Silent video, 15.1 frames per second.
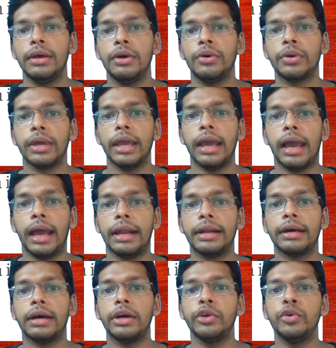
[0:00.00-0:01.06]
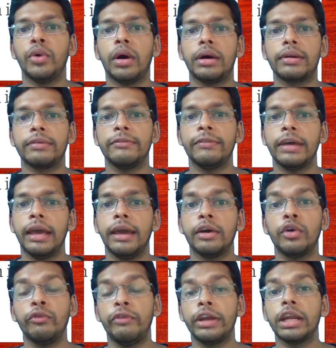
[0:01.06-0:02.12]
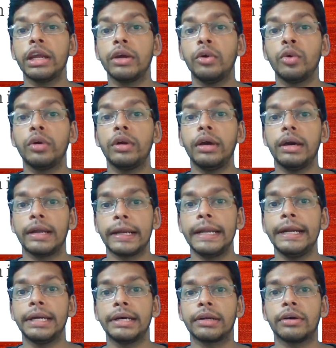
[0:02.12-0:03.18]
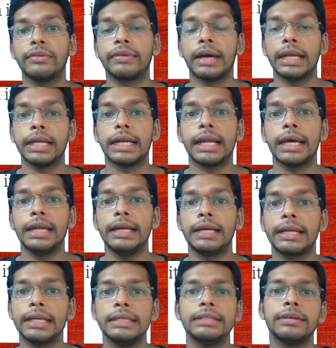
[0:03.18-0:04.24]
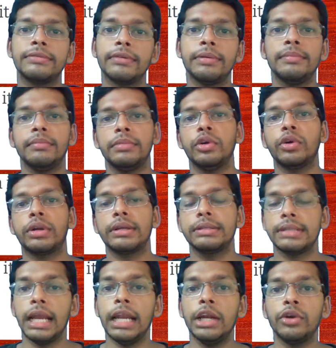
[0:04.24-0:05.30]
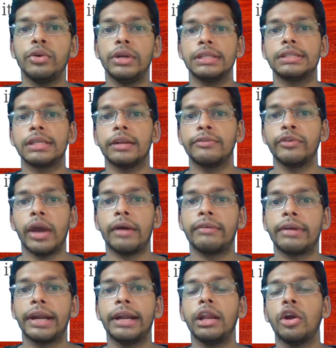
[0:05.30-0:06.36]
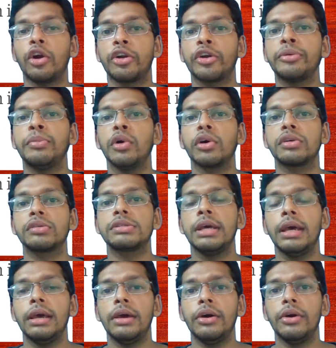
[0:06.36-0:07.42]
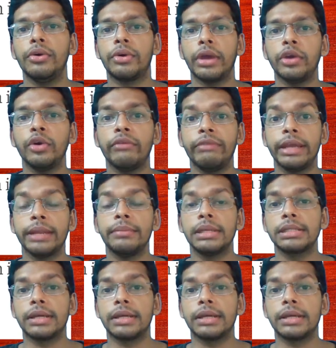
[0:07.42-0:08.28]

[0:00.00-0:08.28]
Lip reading: Okay, and you are a very good reader of Kannada literature from your childhood itself. You have read a lot of books. Okay, you are very much